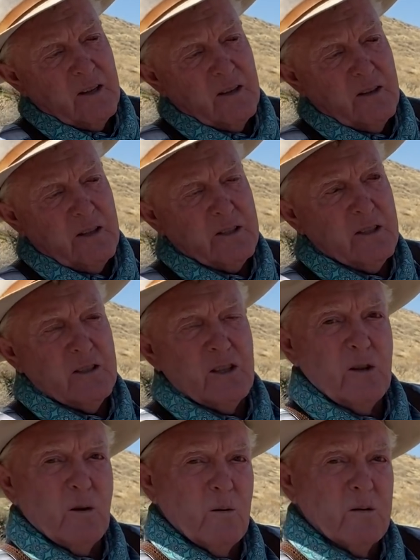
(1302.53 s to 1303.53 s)
This is
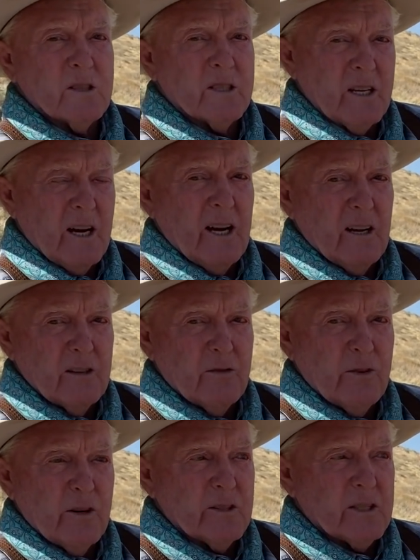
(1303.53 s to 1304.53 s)
the old style as
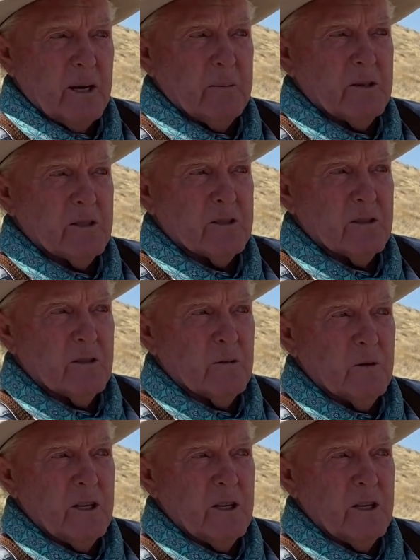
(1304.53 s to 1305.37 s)
far as I'm concerned.